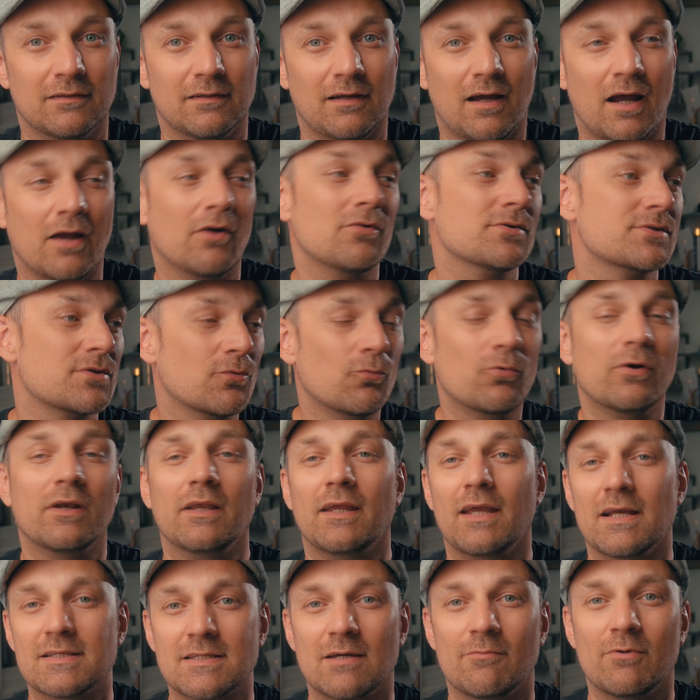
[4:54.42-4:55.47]
I also wouldn't
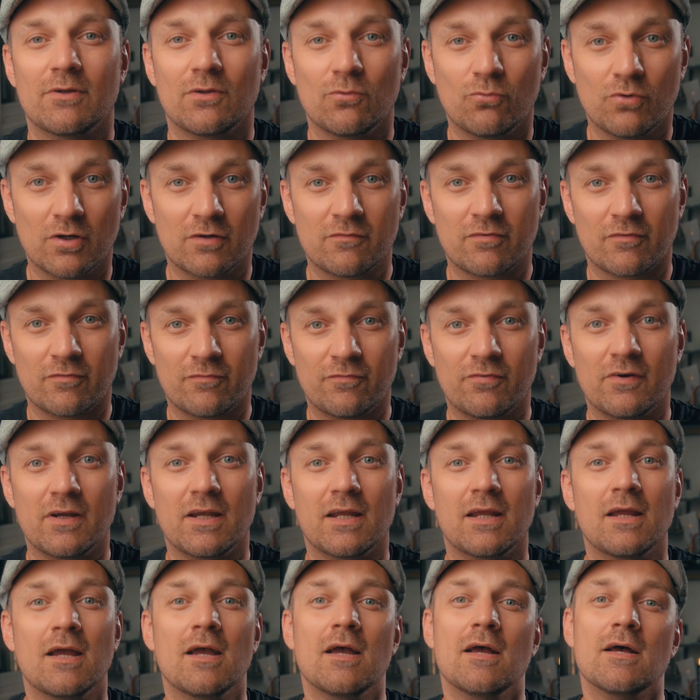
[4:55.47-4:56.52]
get someone to work for
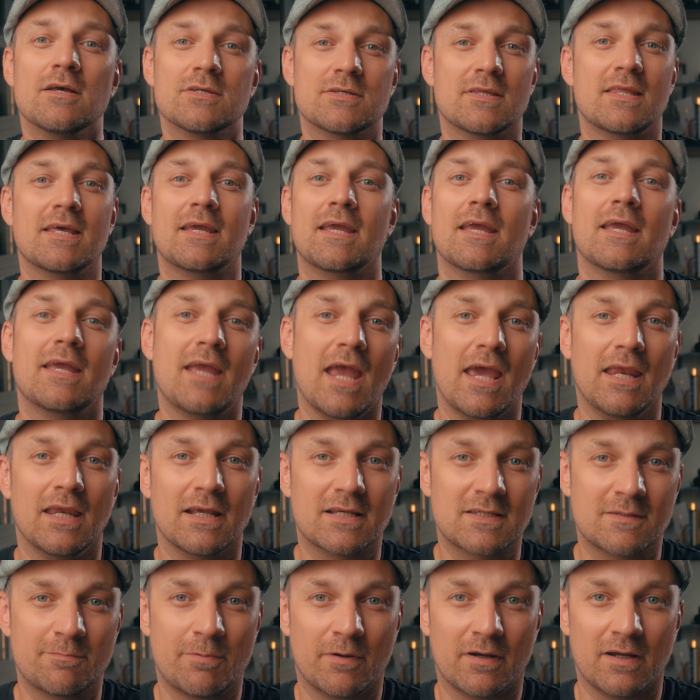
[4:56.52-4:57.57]
free so they can gain
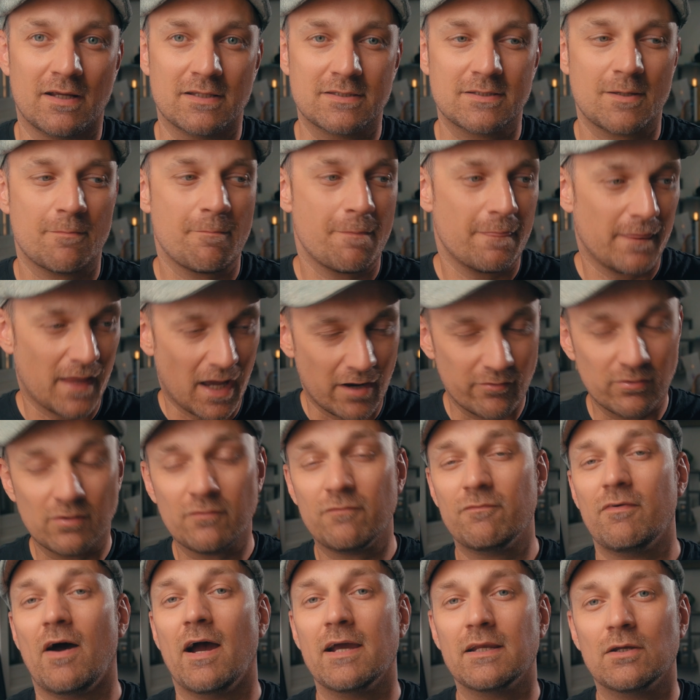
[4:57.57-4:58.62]
experience. I would
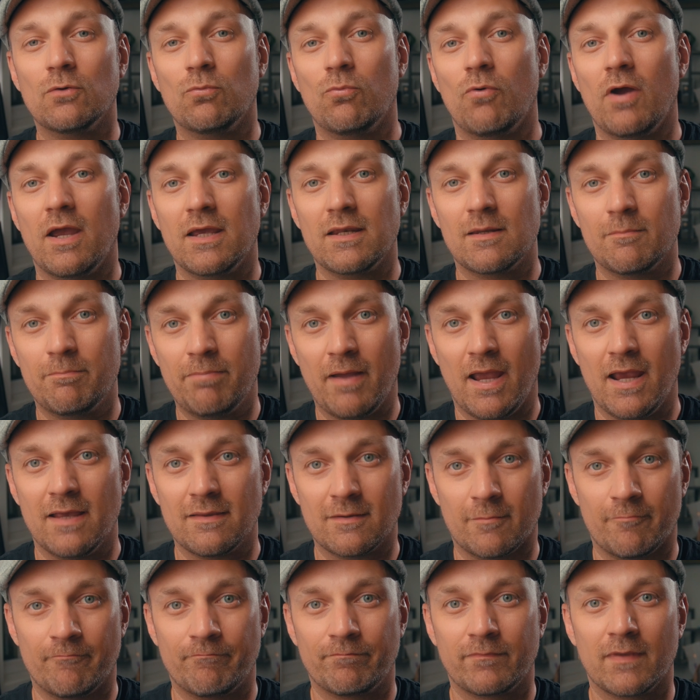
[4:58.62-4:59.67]
find a way to pay
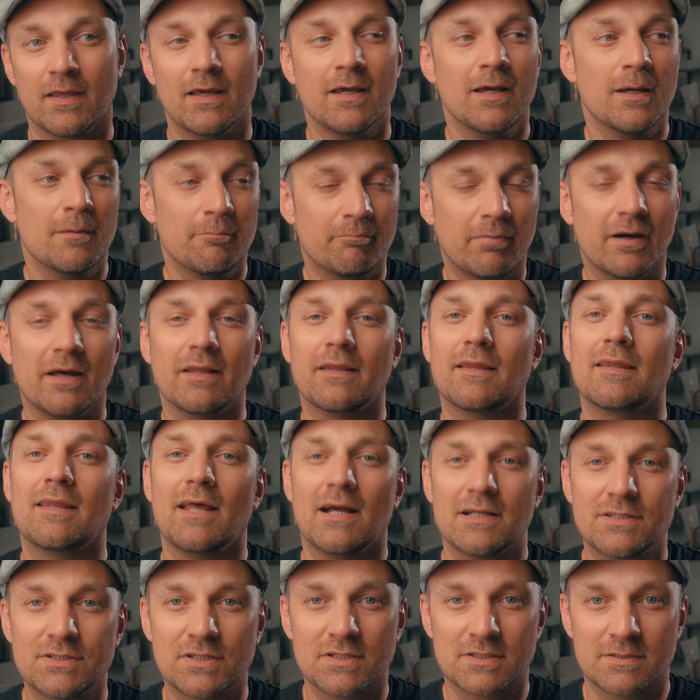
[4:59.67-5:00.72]
them. but
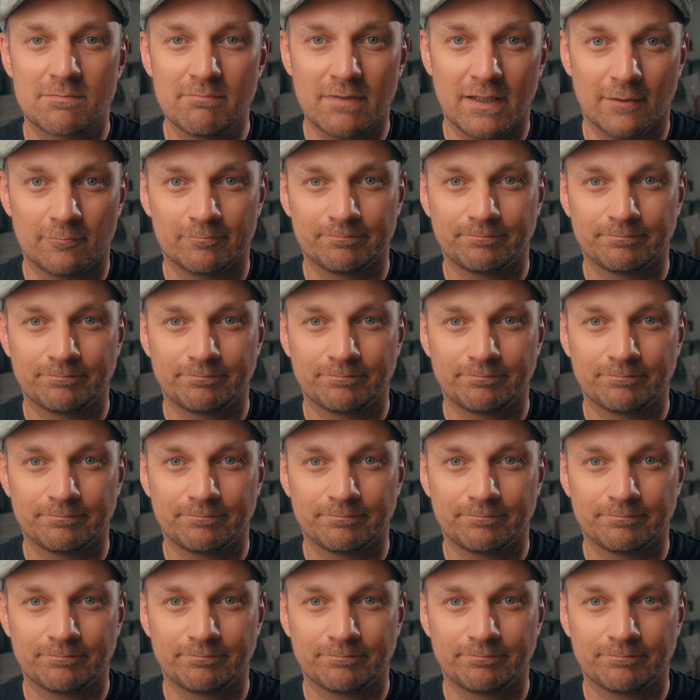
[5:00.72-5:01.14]
that's just me.